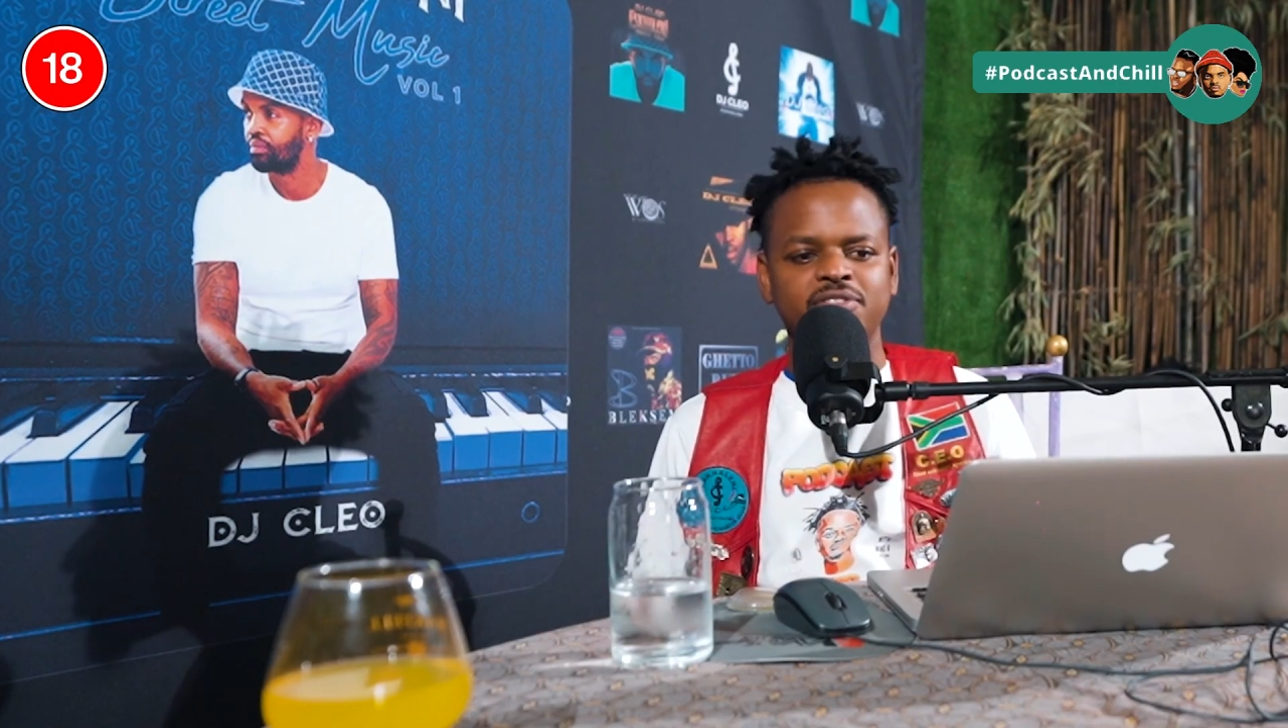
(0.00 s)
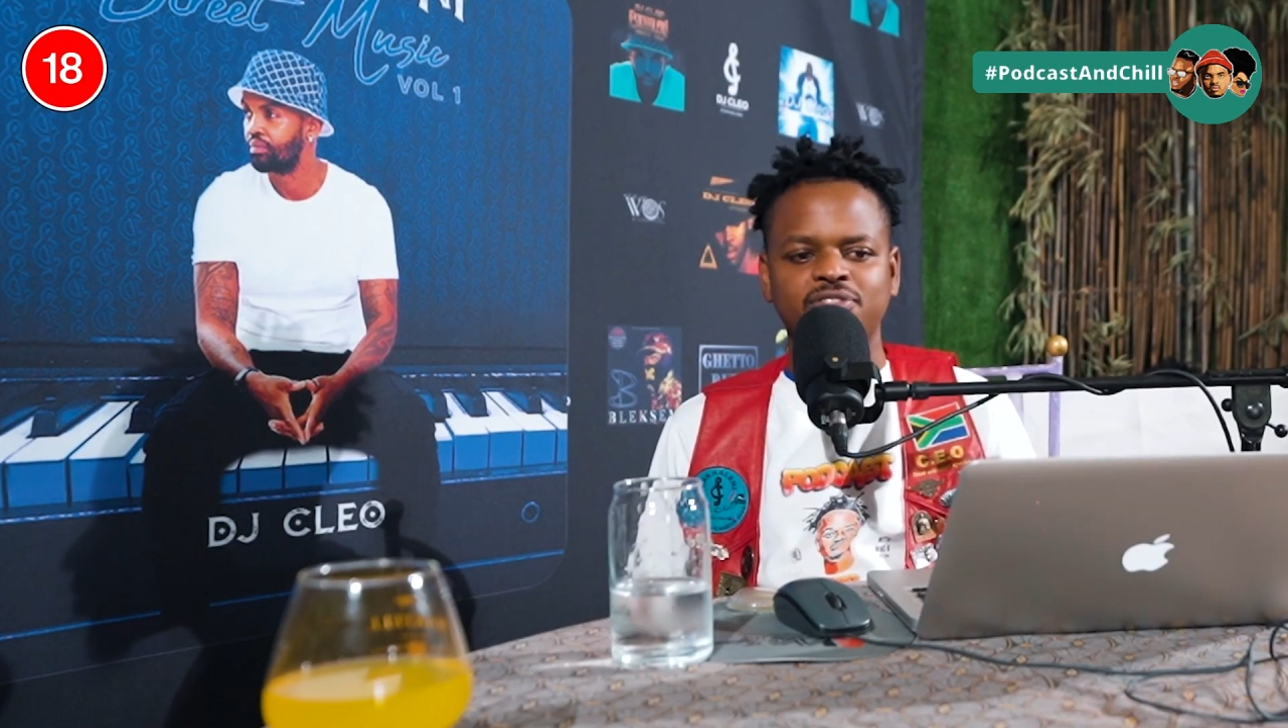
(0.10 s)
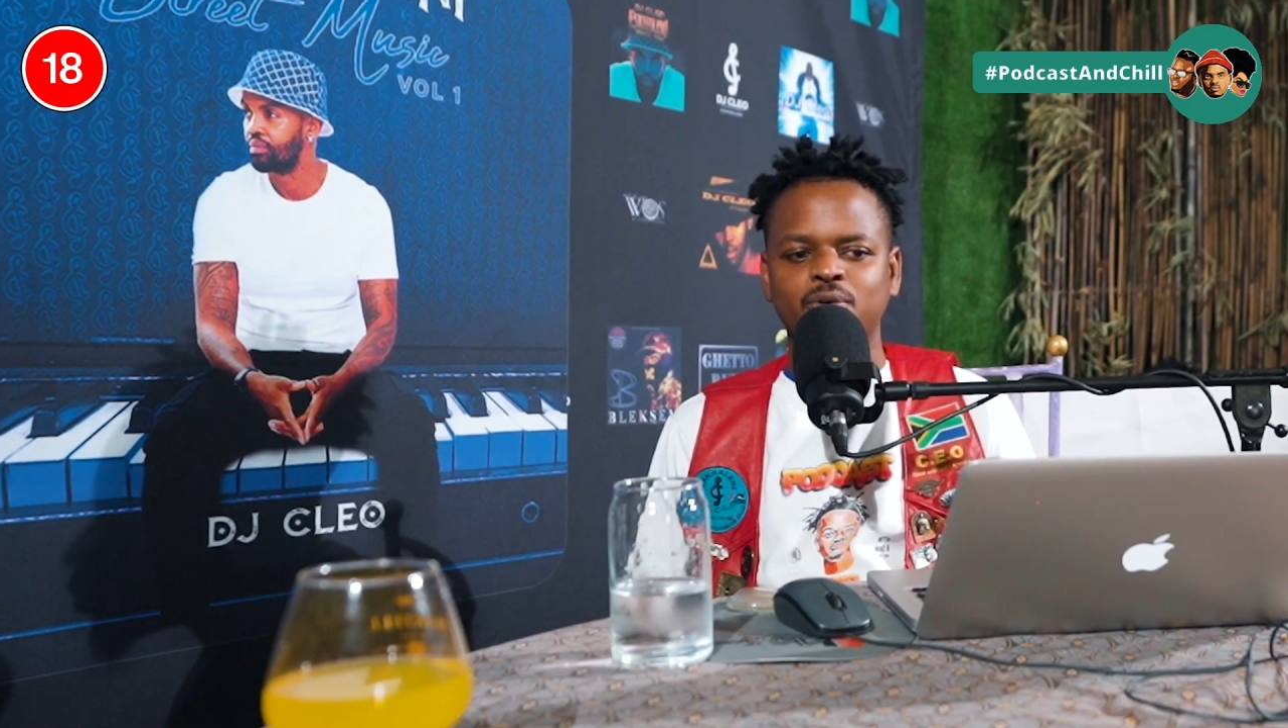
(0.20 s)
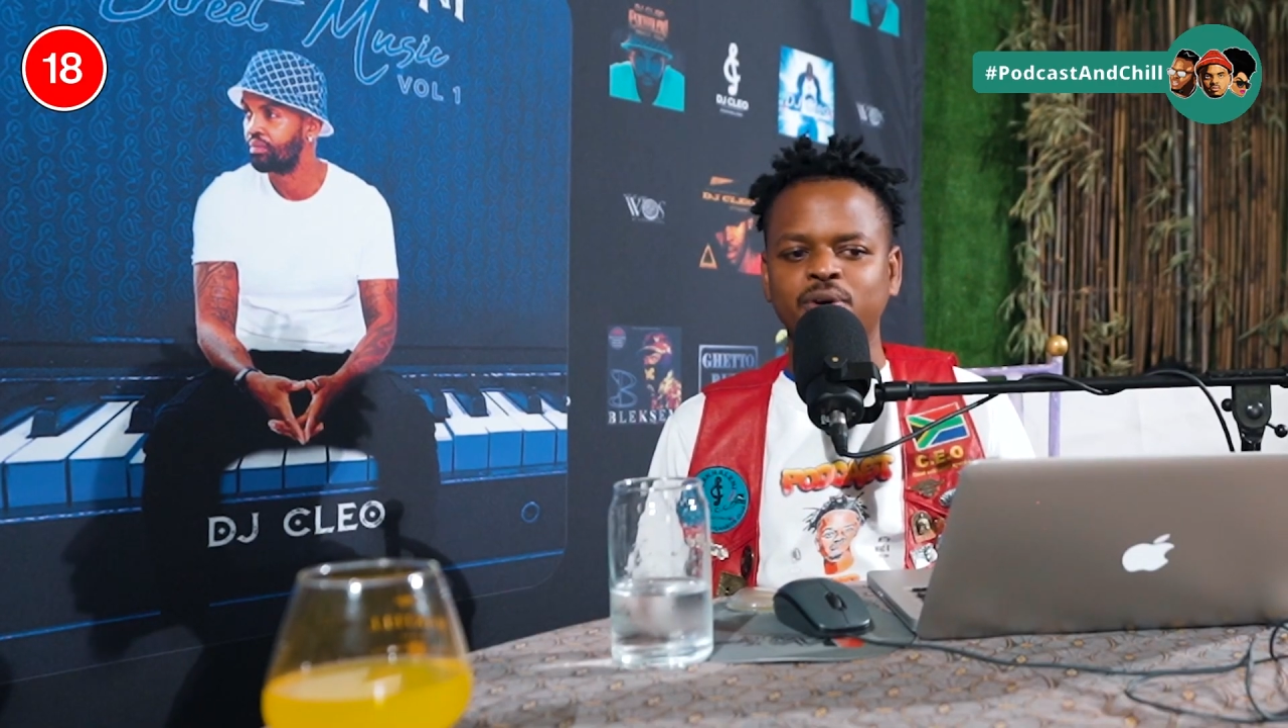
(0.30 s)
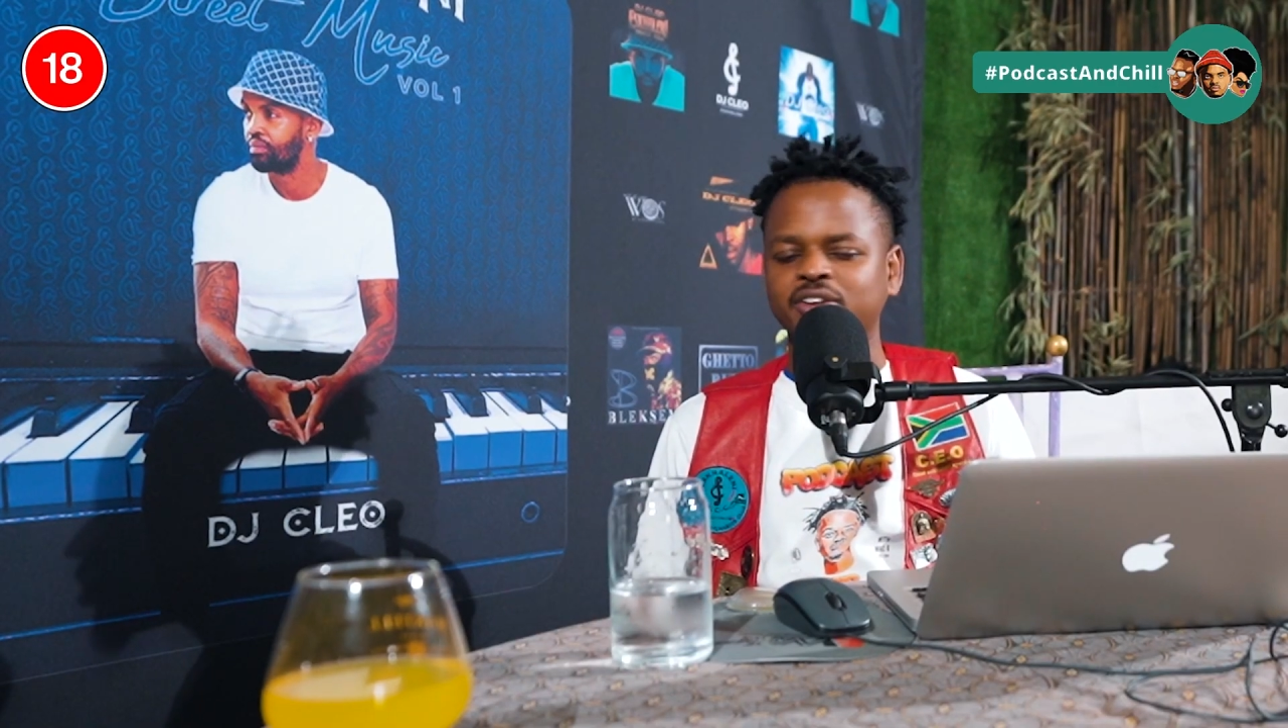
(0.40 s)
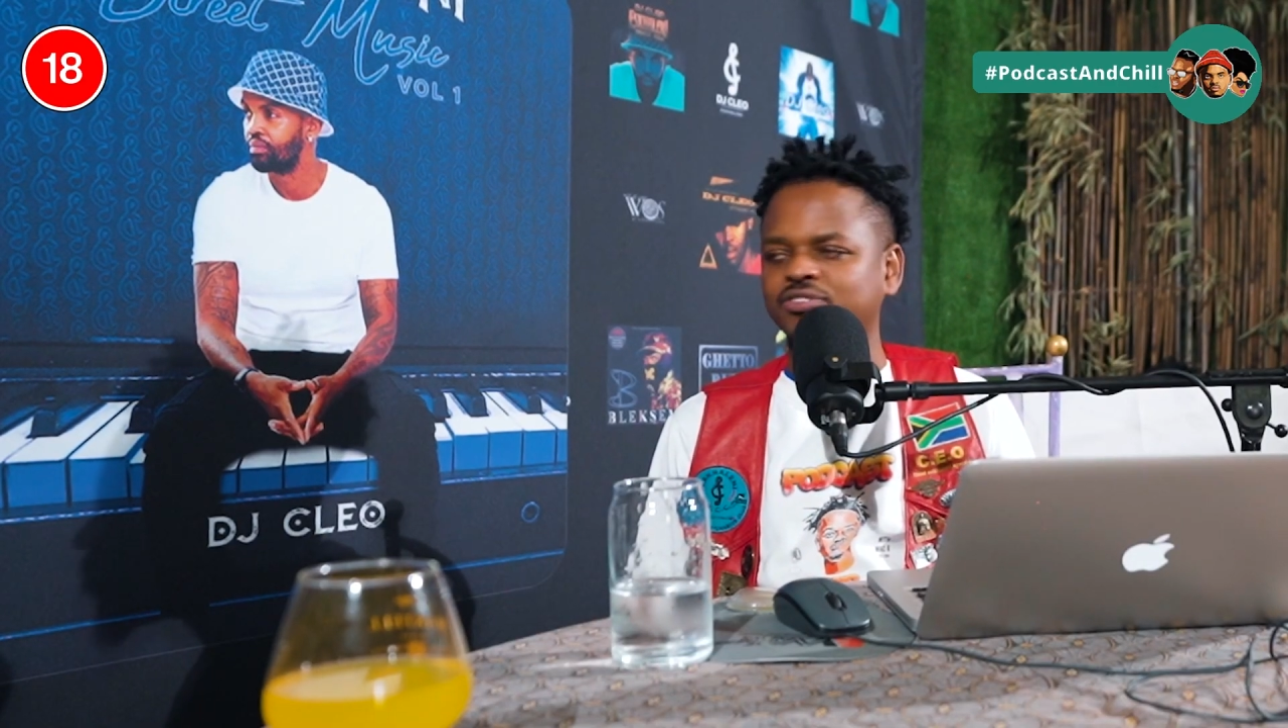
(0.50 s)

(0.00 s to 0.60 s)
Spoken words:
for wearing